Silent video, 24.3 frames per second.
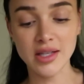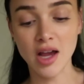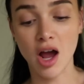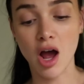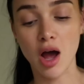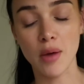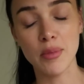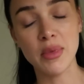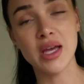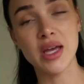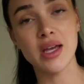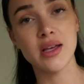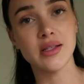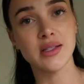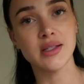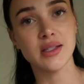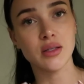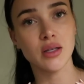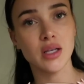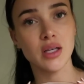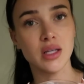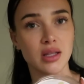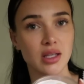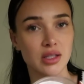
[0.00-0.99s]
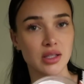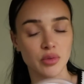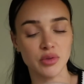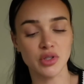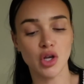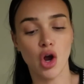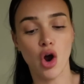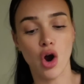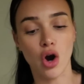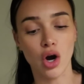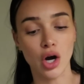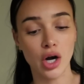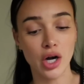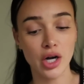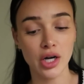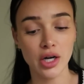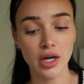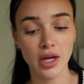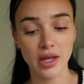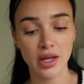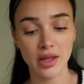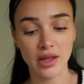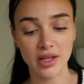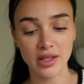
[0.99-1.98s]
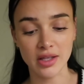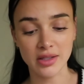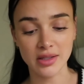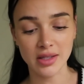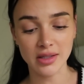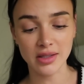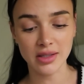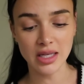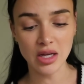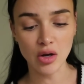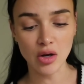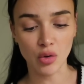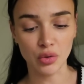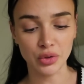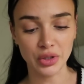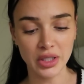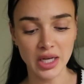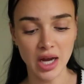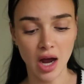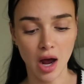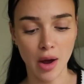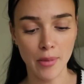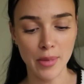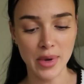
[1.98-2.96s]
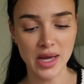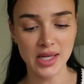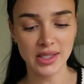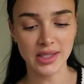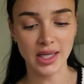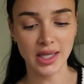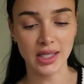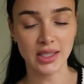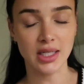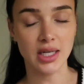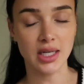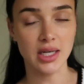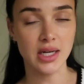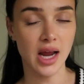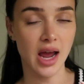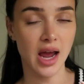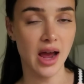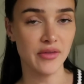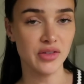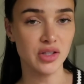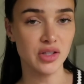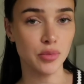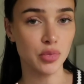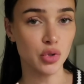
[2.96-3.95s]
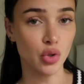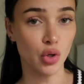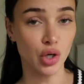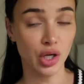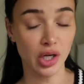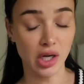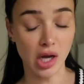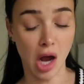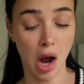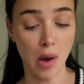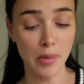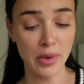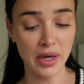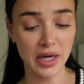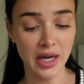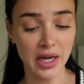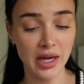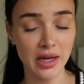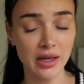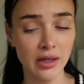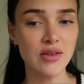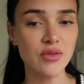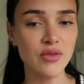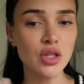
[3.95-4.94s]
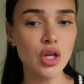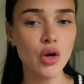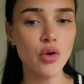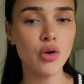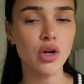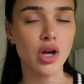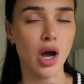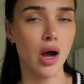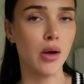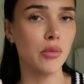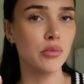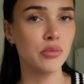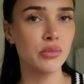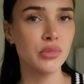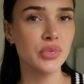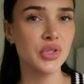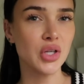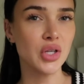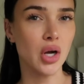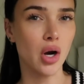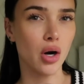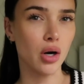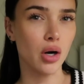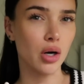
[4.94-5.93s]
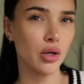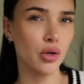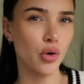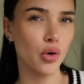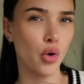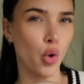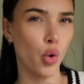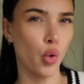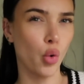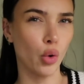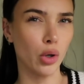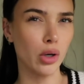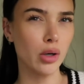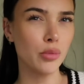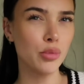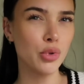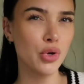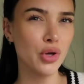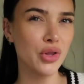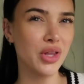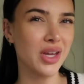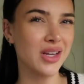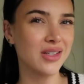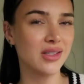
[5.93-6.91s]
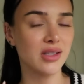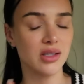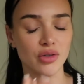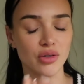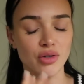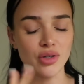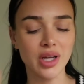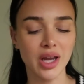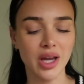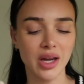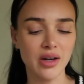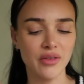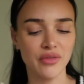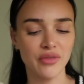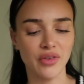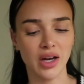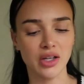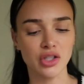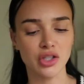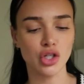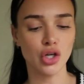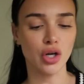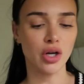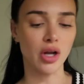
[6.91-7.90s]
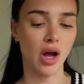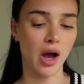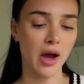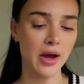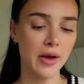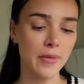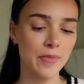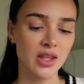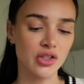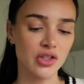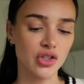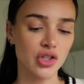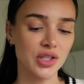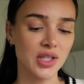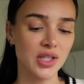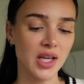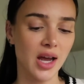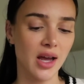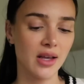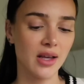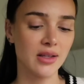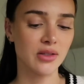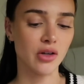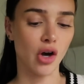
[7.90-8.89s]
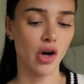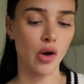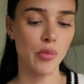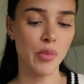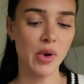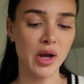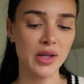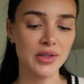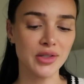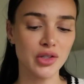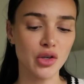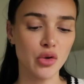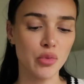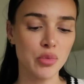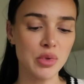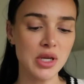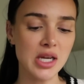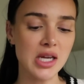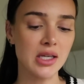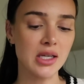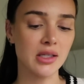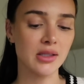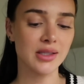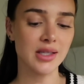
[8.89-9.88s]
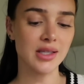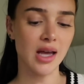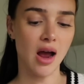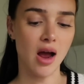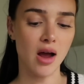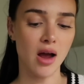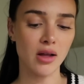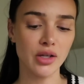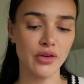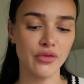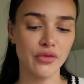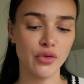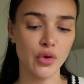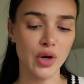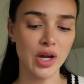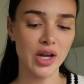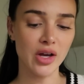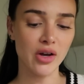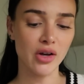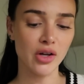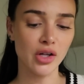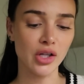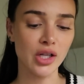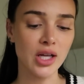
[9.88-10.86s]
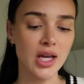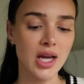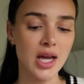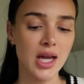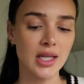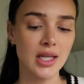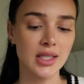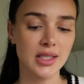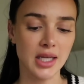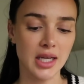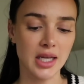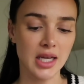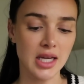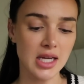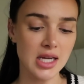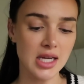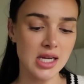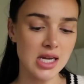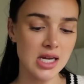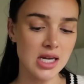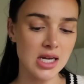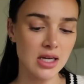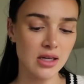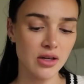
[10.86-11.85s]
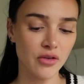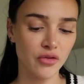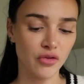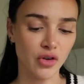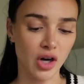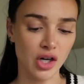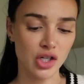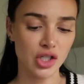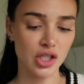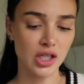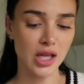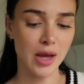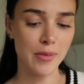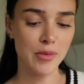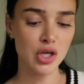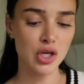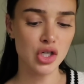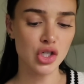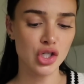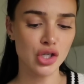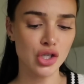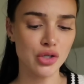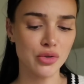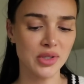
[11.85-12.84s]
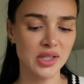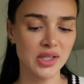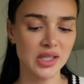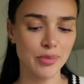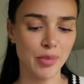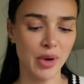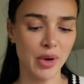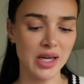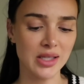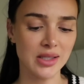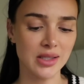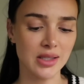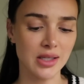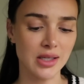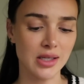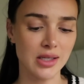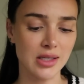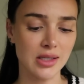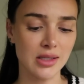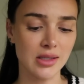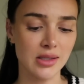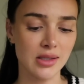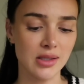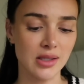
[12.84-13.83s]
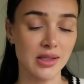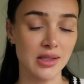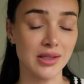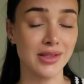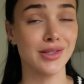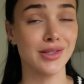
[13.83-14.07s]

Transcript: hummus, this was hard. This is the only hummus that didn't have some sort of gum in it. Even though gums aren't horrible, they still can affect your gut. This just has garbanzo beans, olive oil, tahini, fresh lemon juice, spices, and